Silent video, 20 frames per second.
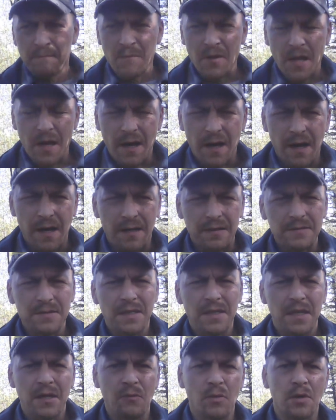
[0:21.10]
Uh,
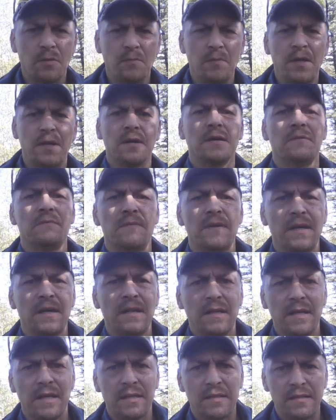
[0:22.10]
he wanted me to convey
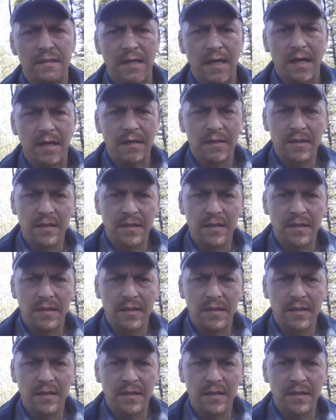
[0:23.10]
that uh,